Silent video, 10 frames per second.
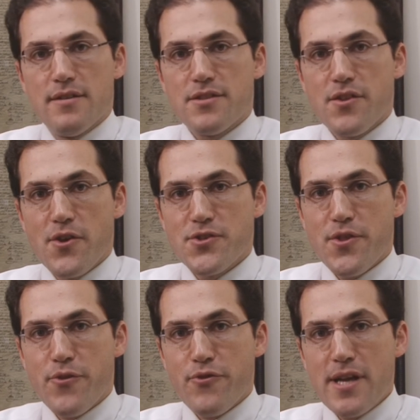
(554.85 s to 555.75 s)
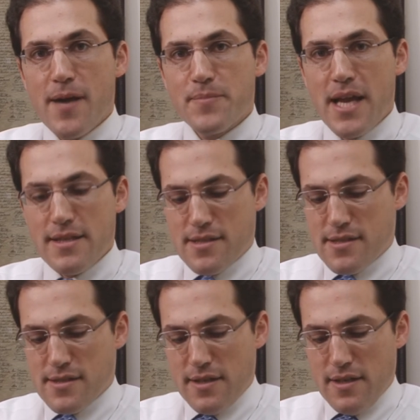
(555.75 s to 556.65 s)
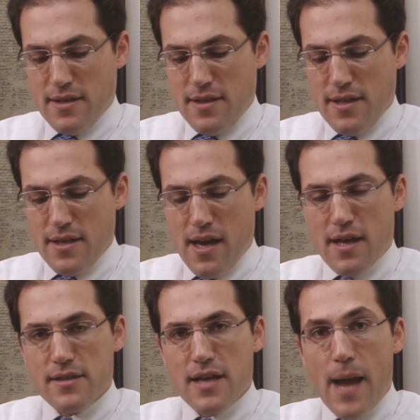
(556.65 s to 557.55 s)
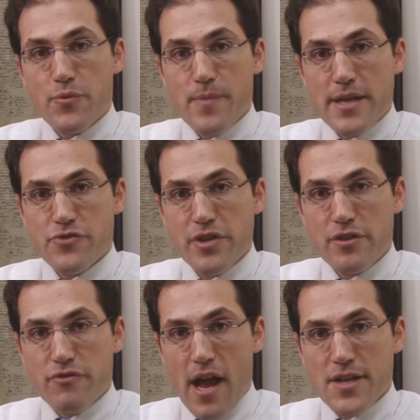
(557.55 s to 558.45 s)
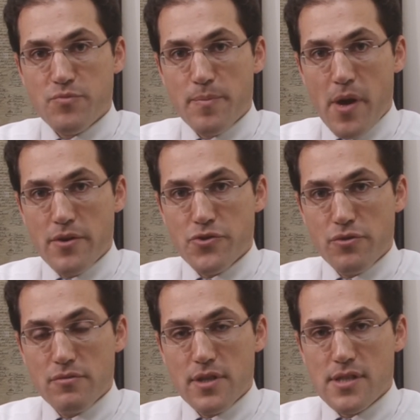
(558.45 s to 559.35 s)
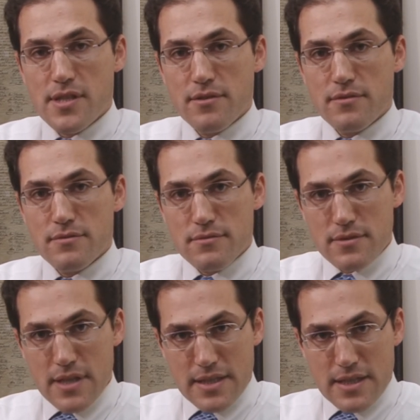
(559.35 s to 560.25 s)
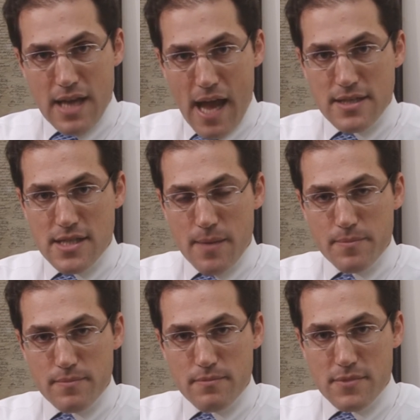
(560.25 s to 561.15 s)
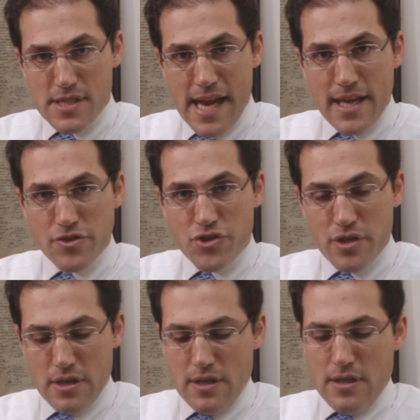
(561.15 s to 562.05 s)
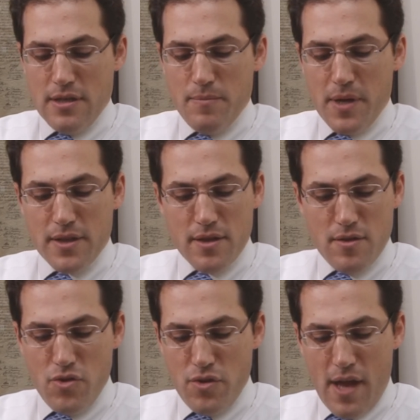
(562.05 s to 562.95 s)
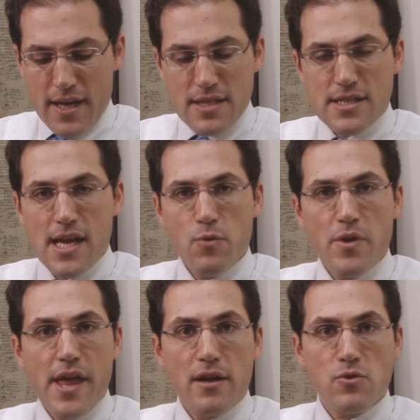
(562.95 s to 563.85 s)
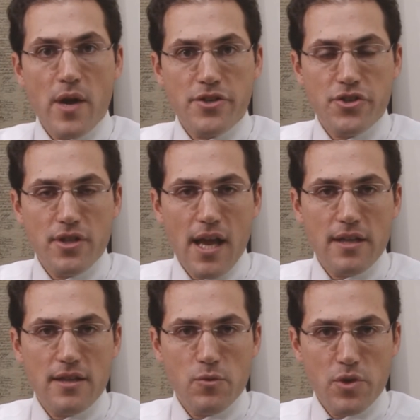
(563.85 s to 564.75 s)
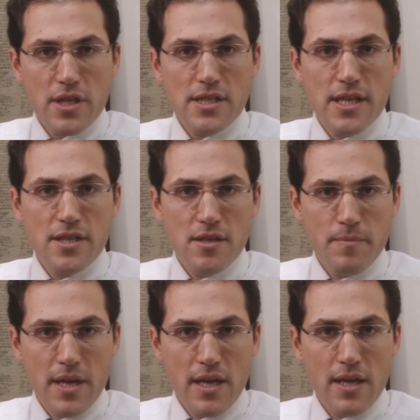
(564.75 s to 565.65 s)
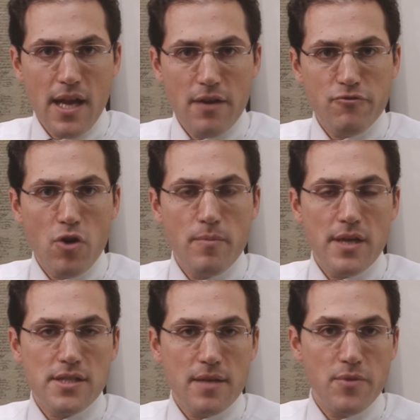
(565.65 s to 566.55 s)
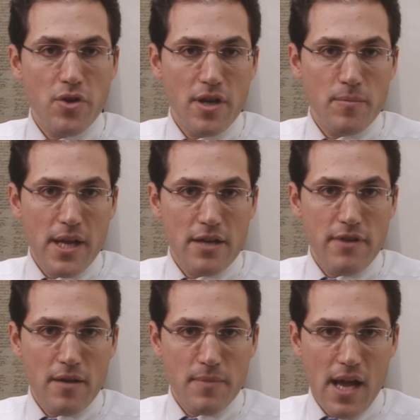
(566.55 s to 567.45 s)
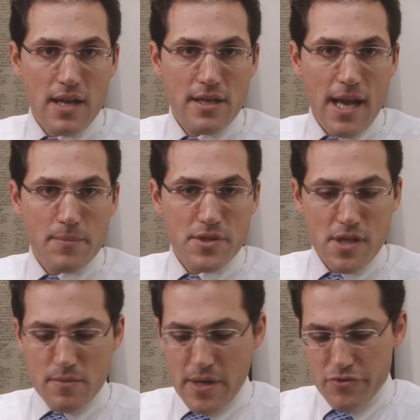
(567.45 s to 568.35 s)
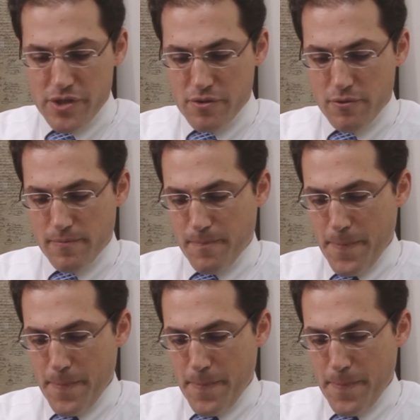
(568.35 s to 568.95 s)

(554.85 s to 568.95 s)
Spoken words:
So those are the 3 updates. The Compromise Street Garage proposal is still in concept stage, but I can say without question that there will continue to be a robust community playground behind Annapolis Elementary School.